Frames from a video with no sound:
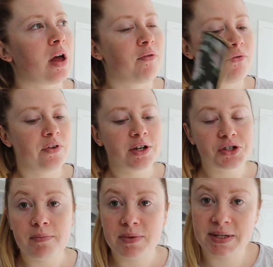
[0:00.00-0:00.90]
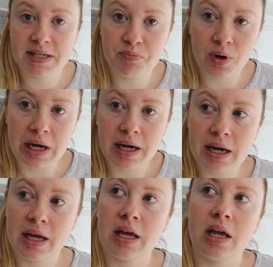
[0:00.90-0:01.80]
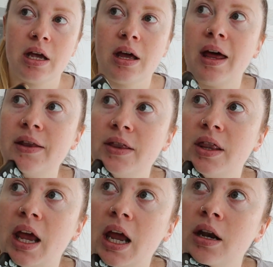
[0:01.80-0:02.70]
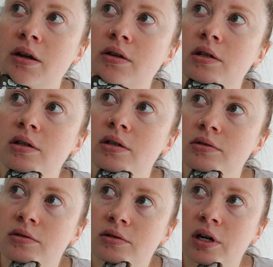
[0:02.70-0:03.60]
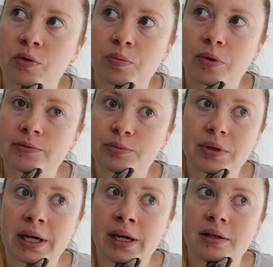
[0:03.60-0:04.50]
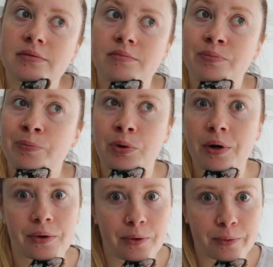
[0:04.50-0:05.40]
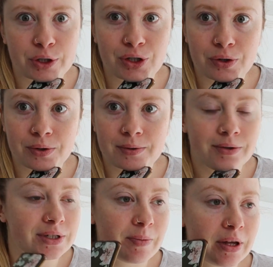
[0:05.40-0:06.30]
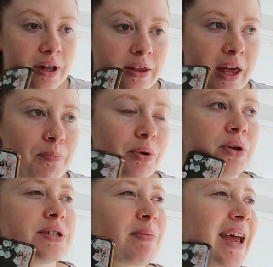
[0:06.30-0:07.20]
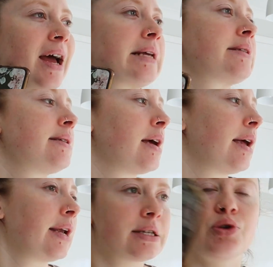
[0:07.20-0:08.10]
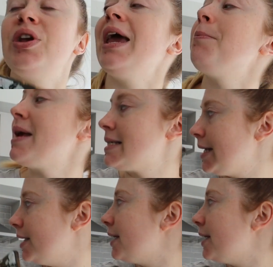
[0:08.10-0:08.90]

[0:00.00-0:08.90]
I'll finish up this sprint, and then I'll probably put a load of washing on or something like that, because my house is starting to get messy